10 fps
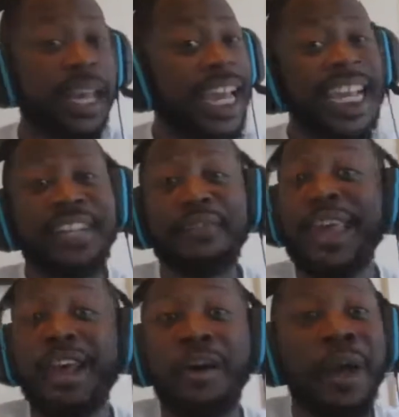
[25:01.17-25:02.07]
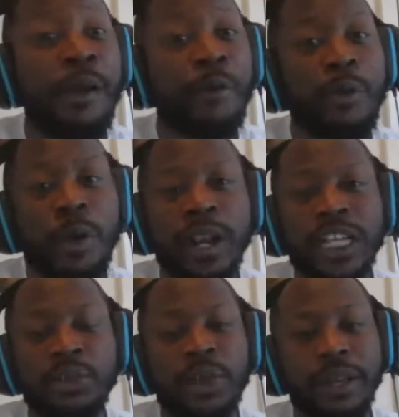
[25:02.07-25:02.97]
He's failed everywhere
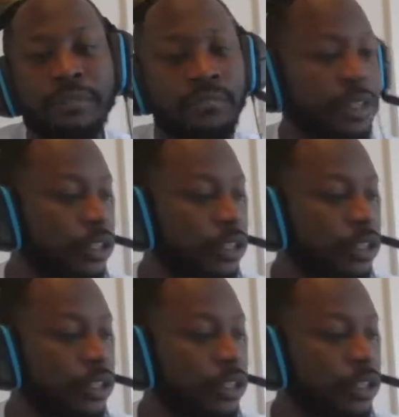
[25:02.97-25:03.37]
he's went.